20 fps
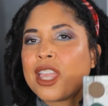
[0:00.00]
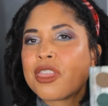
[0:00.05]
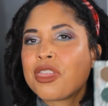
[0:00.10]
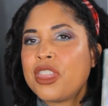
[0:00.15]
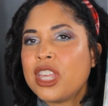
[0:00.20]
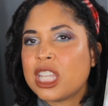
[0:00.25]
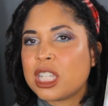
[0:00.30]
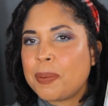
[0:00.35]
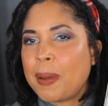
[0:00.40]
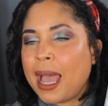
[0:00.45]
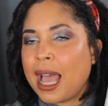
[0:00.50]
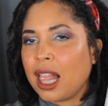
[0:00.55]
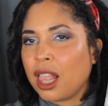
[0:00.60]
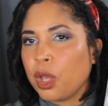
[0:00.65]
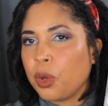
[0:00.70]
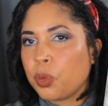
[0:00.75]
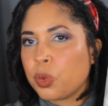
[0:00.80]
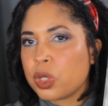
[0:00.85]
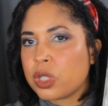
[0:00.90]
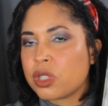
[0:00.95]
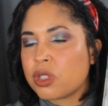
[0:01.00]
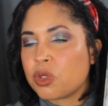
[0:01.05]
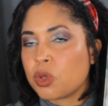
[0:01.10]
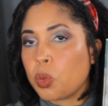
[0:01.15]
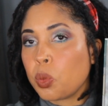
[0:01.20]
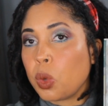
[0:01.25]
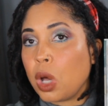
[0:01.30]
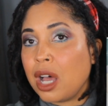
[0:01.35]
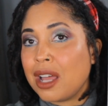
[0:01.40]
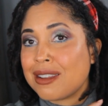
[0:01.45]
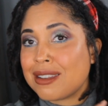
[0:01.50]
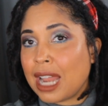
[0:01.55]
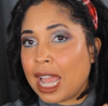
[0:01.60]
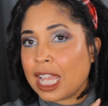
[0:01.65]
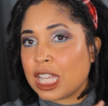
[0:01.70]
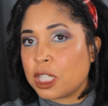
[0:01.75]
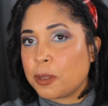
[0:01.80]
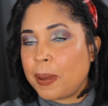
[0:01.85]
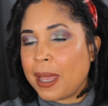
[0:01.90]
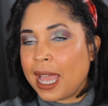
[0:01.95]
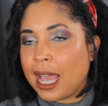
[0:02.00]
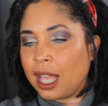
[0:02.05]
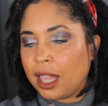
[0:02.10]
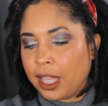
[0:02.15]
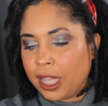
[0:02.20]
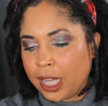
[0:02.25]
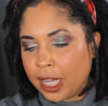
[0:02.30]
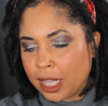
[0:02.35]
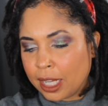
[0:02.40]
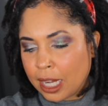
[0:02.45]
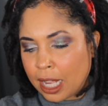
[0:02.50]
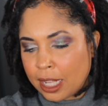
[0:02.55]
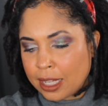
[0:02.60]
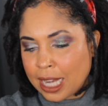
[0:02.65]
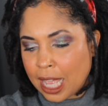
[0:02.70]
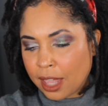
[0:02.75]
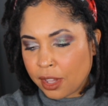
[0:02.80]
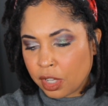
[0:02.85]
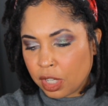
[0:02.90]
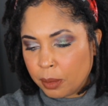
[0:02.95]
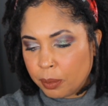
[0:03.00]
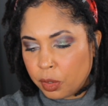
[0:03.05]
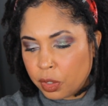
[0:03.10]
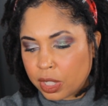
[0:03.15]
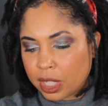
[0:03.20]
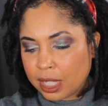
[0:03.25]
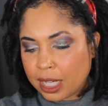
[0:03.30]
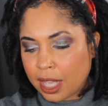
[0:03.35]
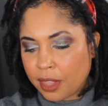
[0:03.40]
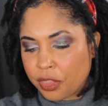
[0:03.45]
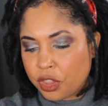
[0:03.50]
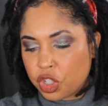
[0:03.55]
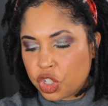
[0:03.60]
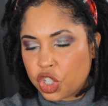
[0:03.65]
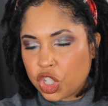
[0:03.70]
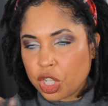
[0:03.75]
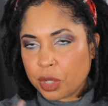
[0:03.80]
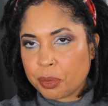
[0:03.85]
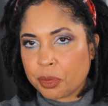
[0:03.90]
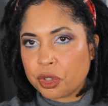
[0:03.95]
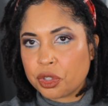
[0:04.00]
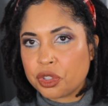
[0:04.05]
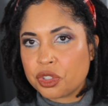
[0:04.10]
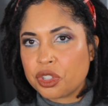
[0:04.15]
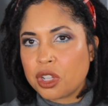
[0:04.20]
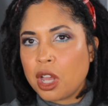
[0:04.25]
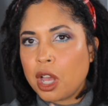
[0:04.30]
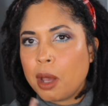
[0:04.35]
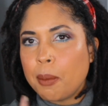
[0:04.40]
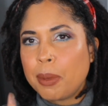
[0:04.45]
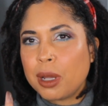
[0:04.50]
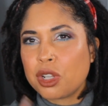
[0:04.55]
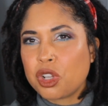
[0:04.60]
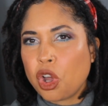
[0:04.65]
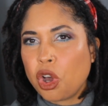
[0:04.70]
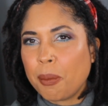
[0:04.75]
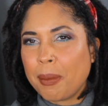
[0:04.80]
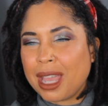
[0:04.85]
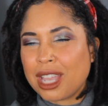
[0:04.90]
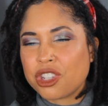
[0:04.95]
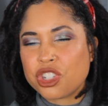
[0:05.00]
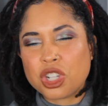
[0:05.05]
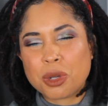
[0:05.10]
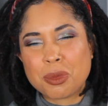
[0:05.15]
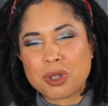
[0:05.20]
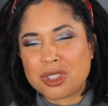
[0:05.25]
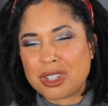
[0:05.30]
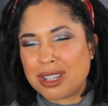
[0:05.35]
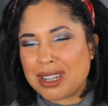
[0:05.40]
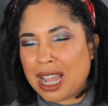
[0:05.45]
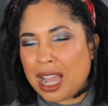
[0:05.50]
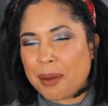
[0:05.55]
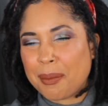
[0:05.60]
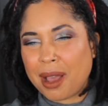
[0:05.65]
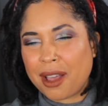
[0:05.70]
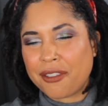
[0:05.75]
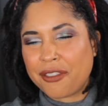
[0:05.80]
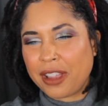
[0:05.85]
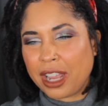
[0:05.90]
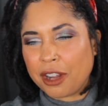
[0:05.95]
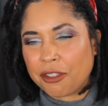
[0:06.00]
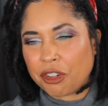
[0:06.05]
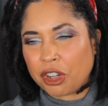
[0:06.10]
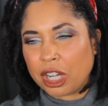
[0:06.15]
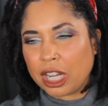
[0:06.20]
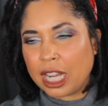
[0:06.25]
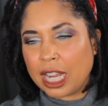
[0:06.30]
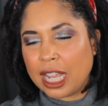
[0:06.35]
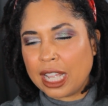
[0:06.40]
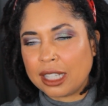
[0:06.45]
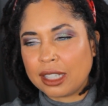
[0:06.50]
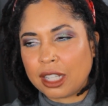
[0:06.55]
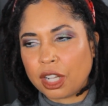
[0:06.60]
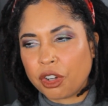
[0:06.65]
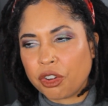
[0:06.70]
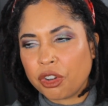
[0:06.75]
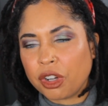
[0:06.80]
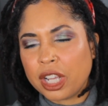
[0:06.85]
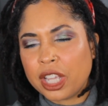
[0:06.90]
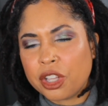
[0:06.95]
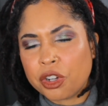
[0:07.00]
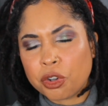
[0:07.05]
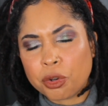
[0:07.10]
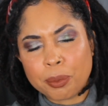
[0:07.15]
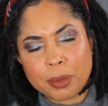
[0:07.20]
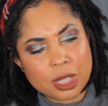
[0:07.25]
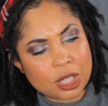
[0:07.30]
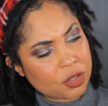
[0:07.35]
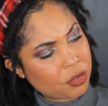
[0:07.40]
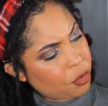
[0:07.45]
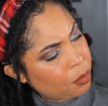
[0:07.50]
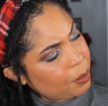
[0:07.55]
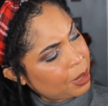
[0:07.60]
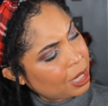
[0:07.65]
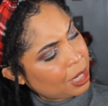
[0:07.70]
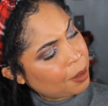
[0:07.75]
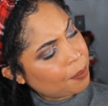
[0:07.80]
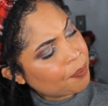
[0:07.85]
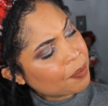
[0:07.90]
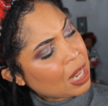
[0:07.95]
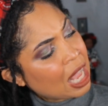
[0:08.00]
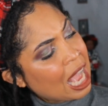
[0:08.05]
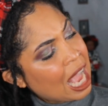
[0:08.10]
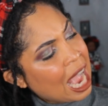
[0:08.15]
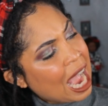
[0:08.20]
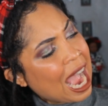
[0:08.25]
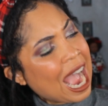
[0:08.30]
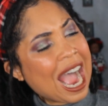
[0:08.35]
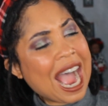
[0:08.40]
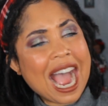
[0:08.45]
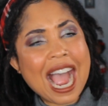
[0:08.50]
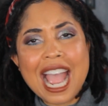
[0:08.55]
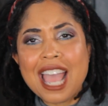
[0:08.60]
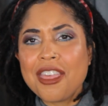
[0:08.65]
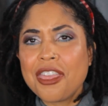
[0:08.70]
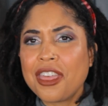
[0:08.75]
This palette was a nice palette now that I'm looking at the shimmers, but Nomad shimmers are not my favorite, and they're hit or miss for me. I